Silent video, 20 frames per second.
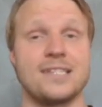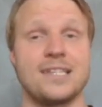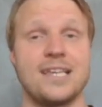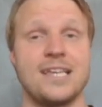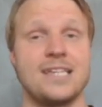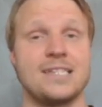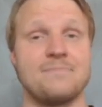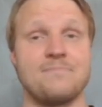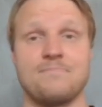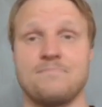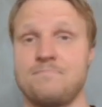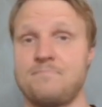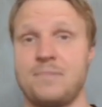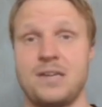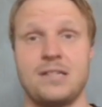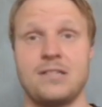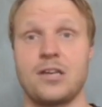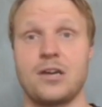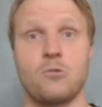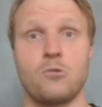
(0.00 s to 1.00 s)
He's
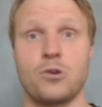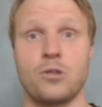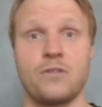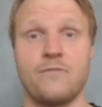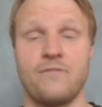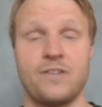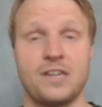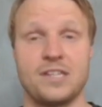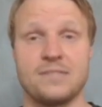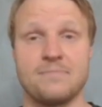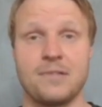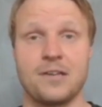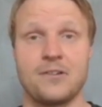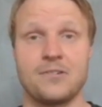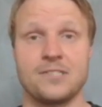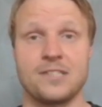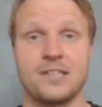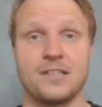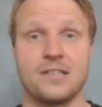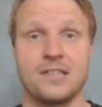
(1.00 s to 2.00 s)
been like one of the fittest
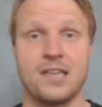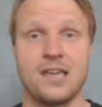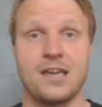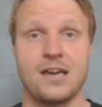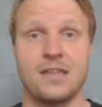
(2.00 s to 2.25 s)
players in the league.